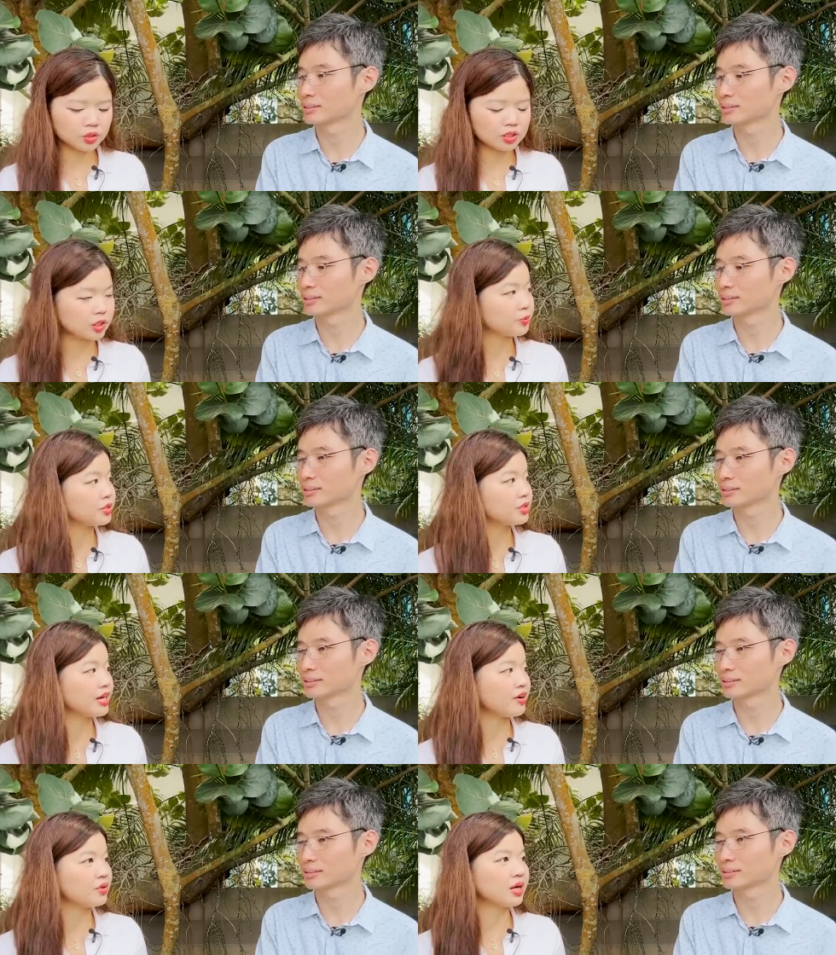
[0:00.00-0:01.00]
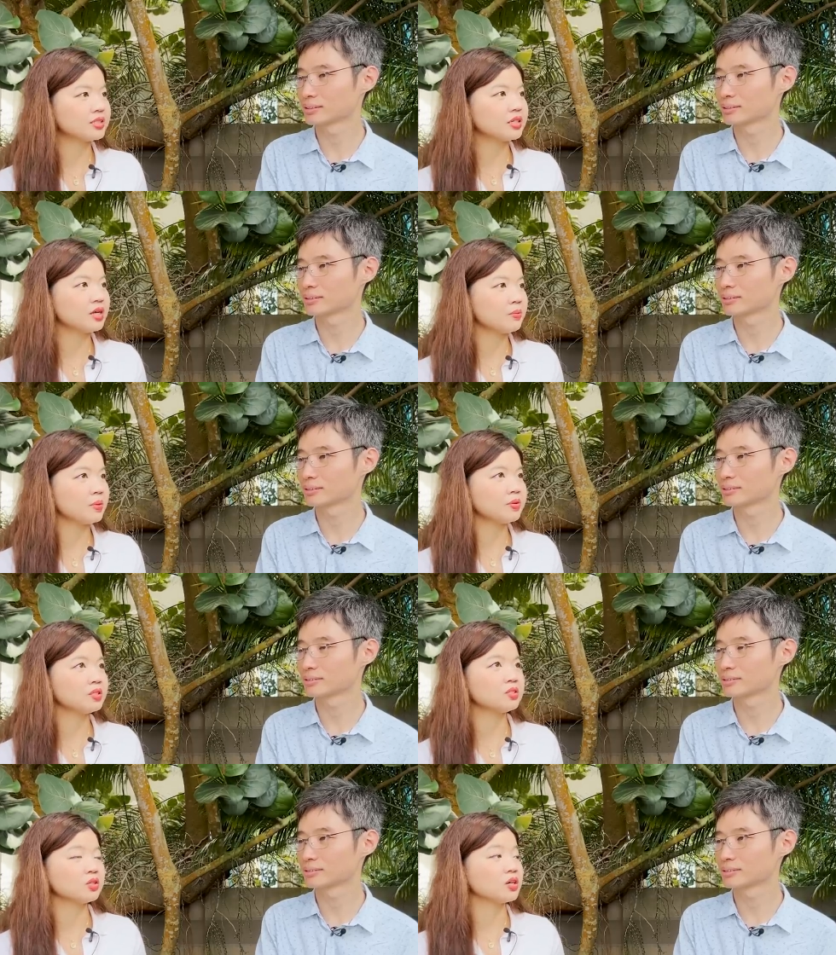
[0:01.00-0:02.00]
Speaker 1: these experiences that I realized that hey, maybe this
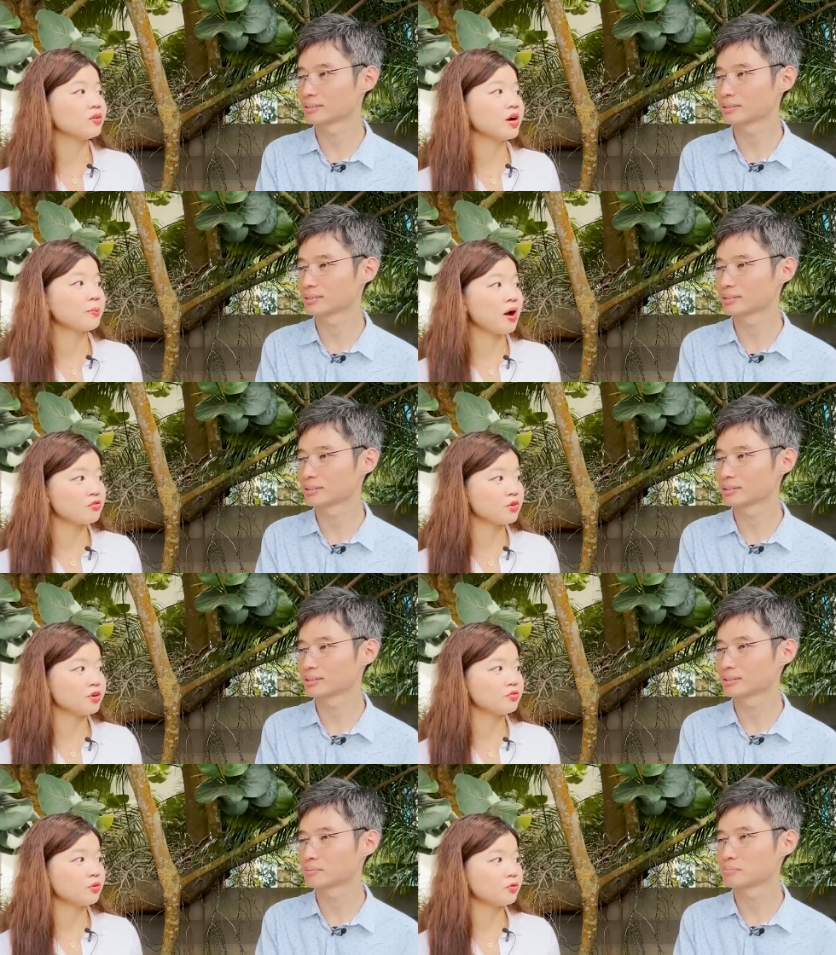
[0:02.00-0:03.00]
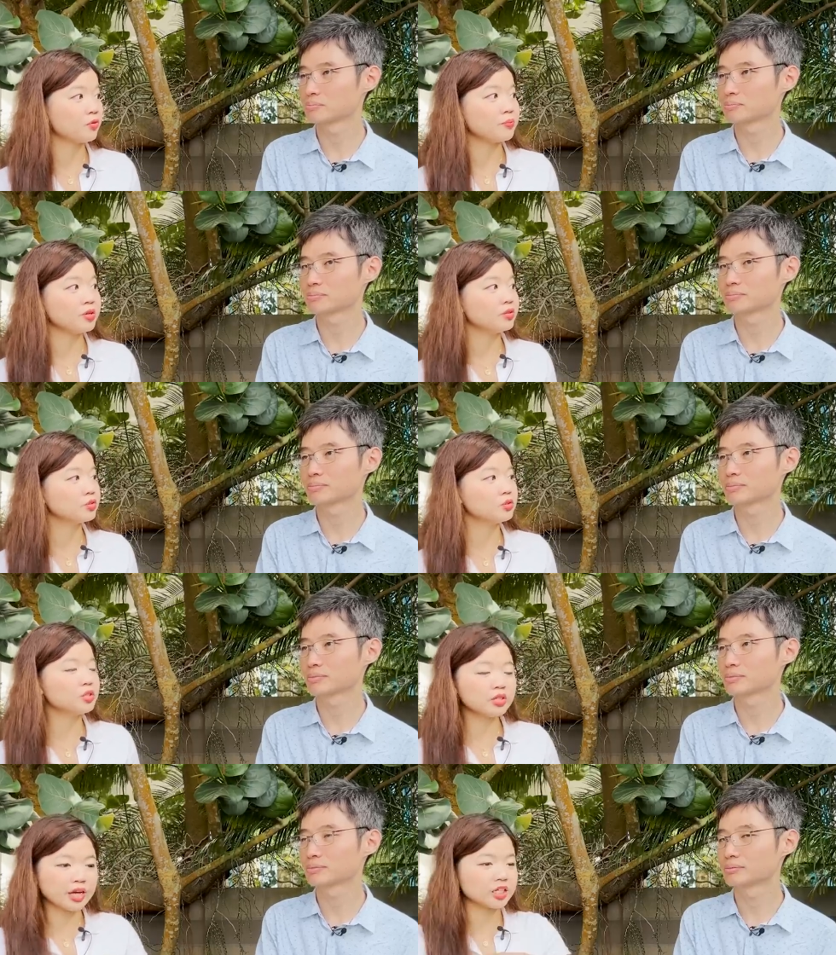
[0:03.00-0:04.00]
is not the correct pathway for, for me. So you need
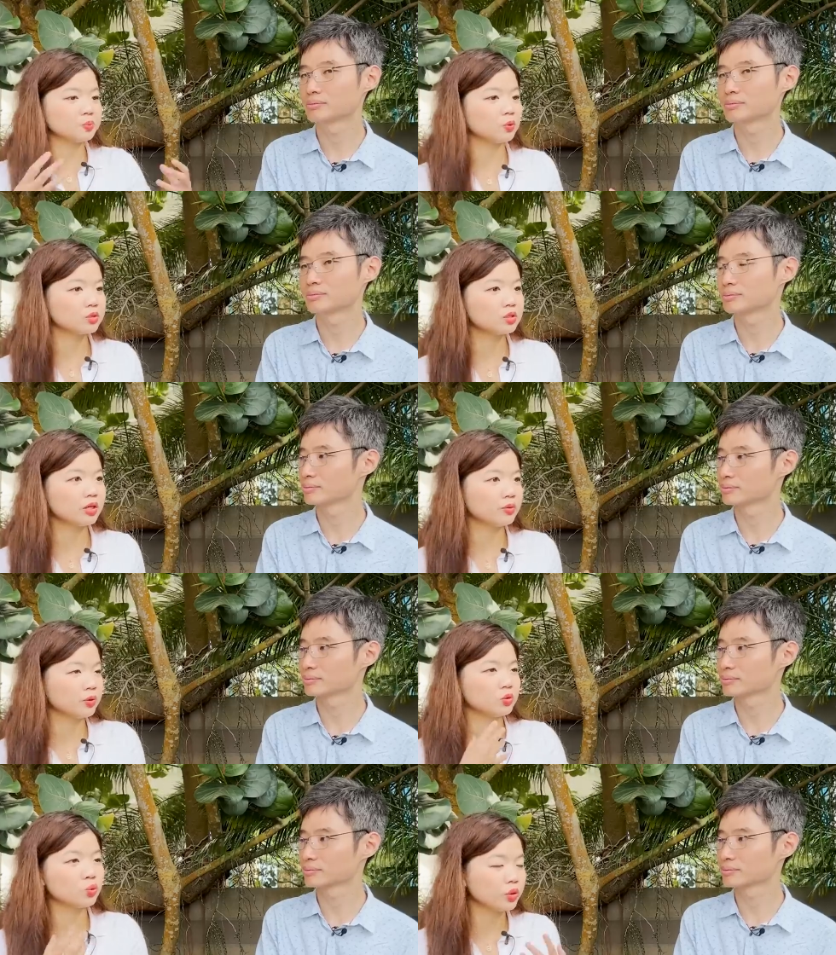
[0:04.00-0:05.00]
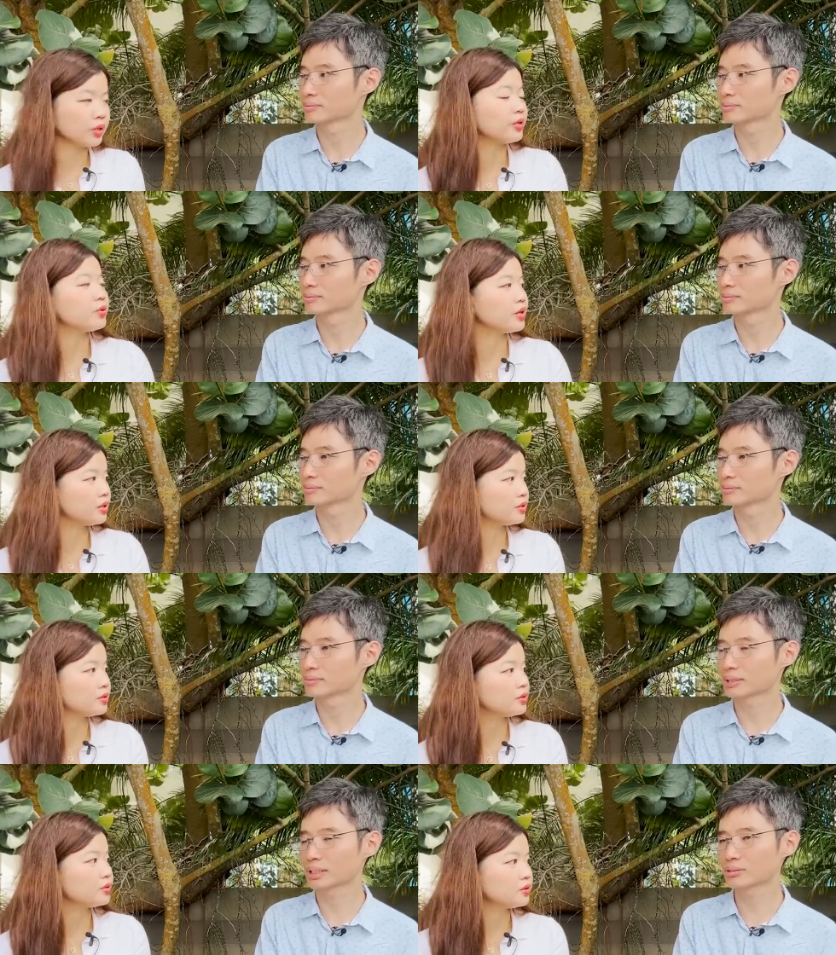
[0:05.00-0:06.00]
to get exposed, and when we do it, then you can learn.
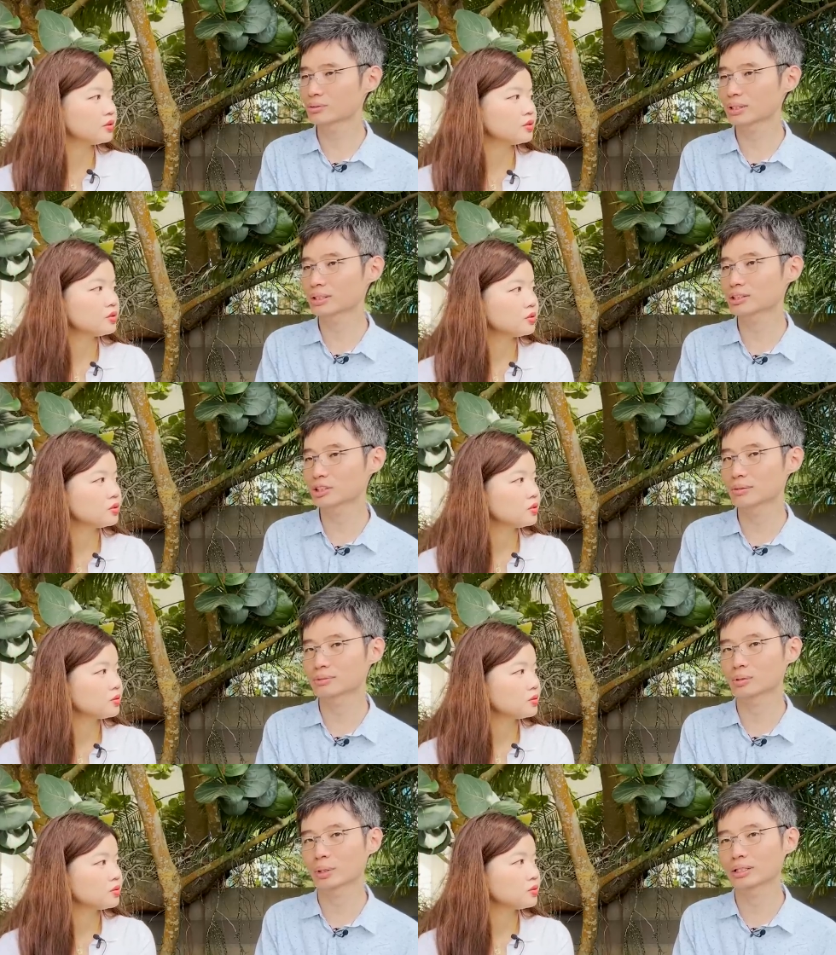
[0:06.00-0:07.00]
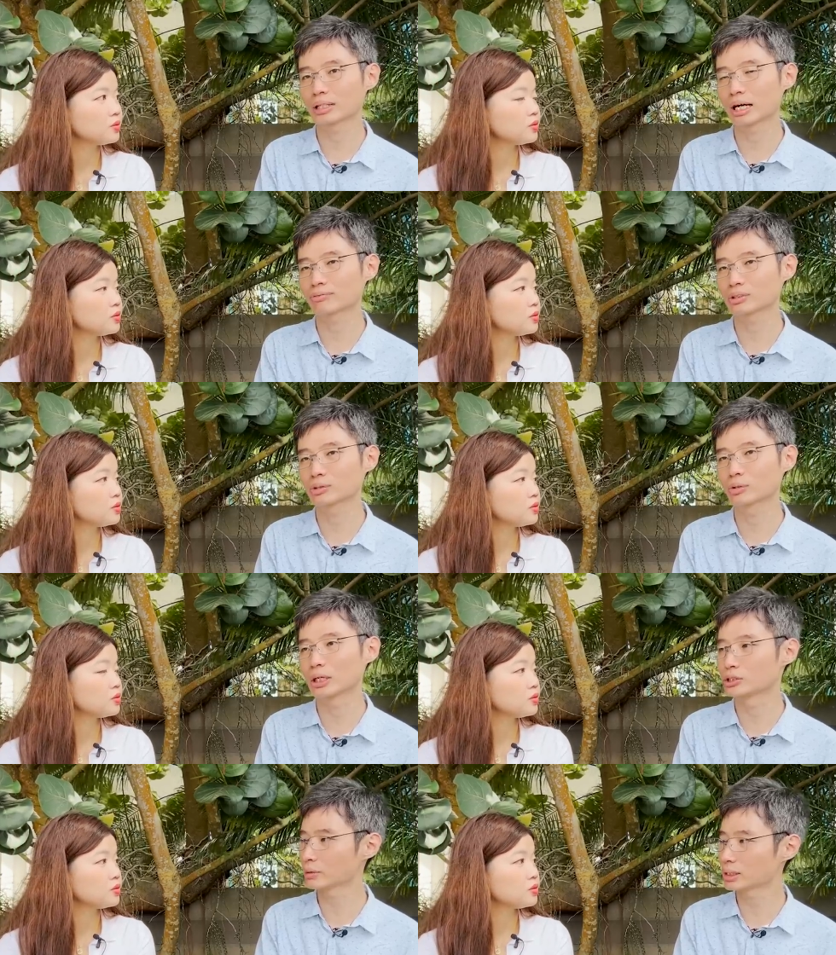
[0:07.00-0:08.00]
Speaker 2: Can you do internships when after you
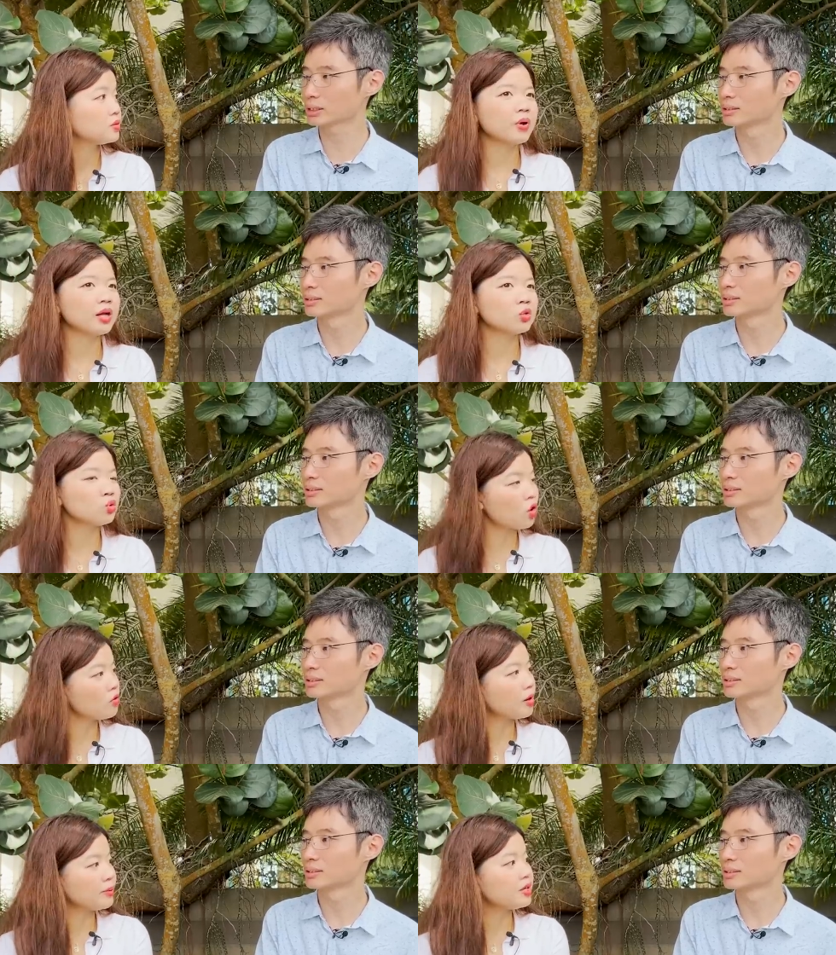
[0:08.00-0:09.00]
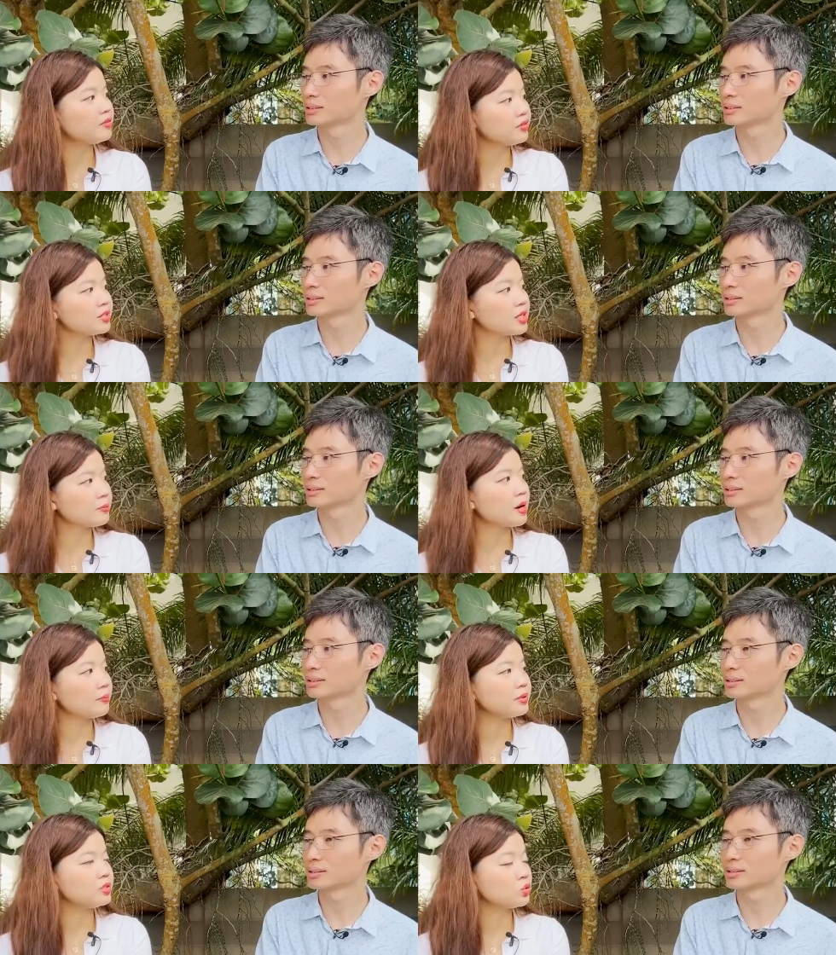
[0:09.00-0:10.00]
graduate?
Speaker 1: I do. I believe that some
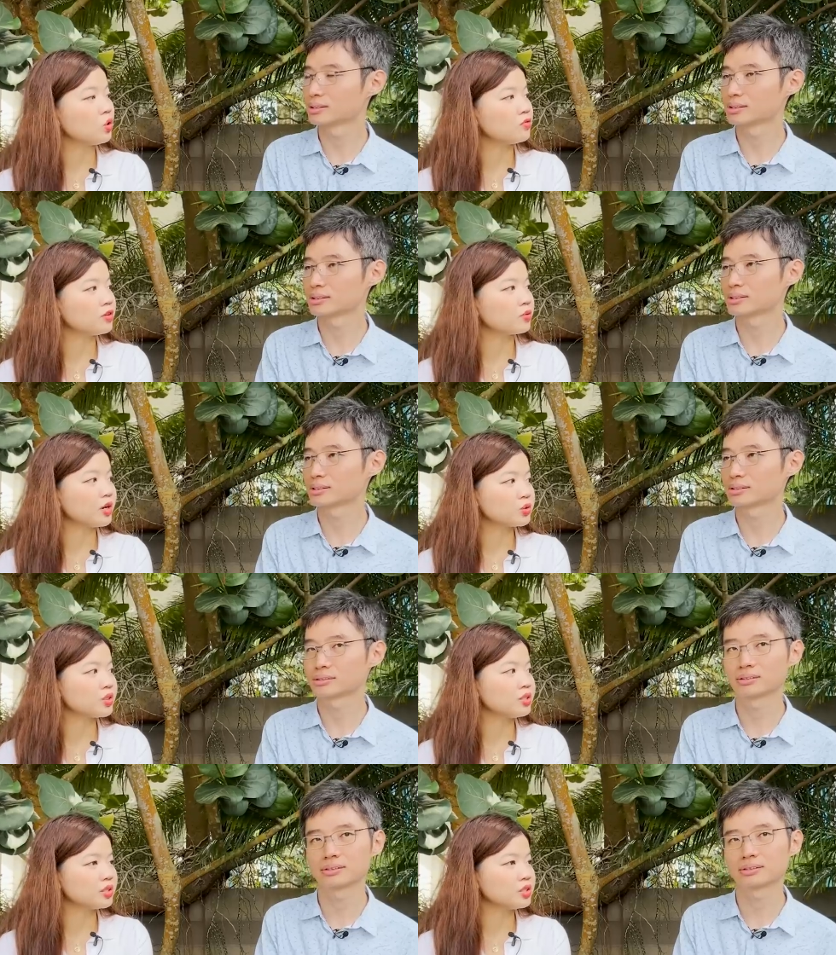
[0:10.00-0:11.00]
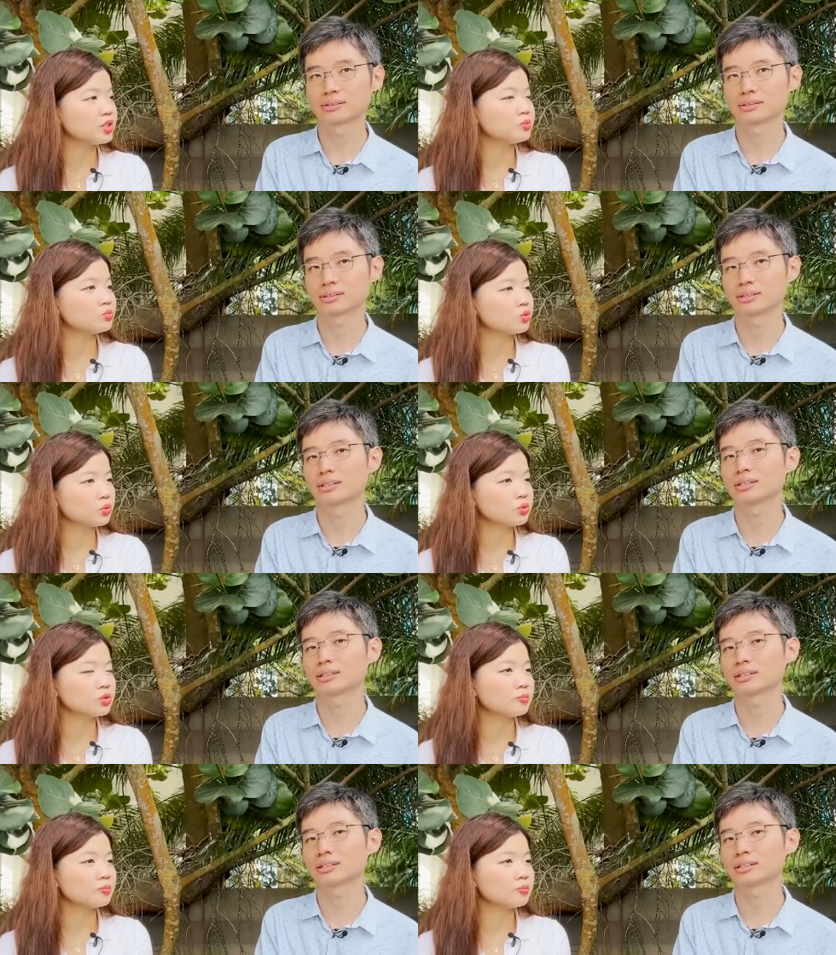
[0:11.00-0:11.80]
companies do offer graduate internship roles,